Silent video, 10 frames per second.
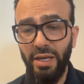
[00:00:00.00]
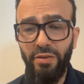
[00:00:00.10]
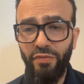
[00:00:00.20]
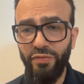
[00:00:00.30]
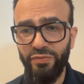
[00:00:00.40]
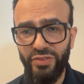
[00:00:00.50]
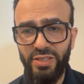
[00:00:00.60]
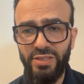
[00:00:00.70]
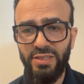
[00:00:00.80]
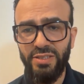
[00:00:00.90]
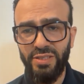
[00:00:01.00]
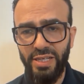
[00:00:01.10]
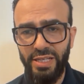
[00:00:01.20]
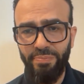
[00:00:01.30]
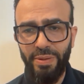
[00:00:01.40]
If this
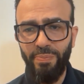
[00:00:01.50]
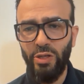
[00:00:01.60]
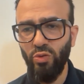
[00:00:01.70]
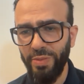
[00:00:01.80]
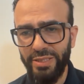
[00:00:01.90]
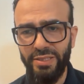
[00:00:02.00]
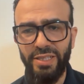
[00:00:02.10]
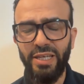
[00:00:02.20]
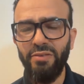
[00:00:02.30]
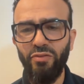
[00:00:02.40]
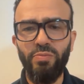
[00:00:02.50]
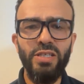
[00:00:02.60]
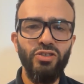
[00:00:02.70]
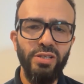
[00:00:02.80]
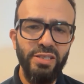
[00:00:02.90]
really bibliometric
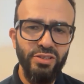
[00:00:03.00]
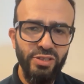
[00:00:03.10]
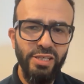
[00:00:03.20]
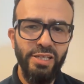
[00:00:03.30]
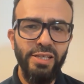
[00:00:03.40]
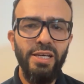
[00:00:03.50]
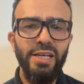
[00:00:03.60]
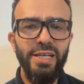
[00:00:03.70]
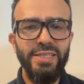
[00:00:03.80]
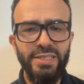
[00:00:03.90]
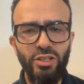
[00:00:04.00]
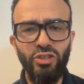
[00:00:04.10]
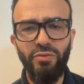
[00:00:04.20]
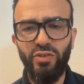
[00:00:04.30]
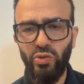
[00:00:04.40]
information is really
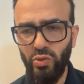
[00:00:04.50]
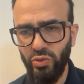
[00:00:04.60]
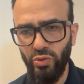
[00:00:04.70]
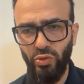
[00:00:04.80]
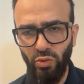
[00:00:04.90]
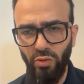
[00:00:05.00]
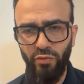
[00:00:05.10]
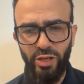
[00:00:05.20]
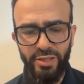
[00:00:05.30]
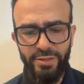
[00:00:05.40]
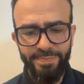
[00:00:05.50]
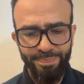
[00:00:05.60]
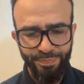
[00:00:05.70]
essential for you, so you go for it.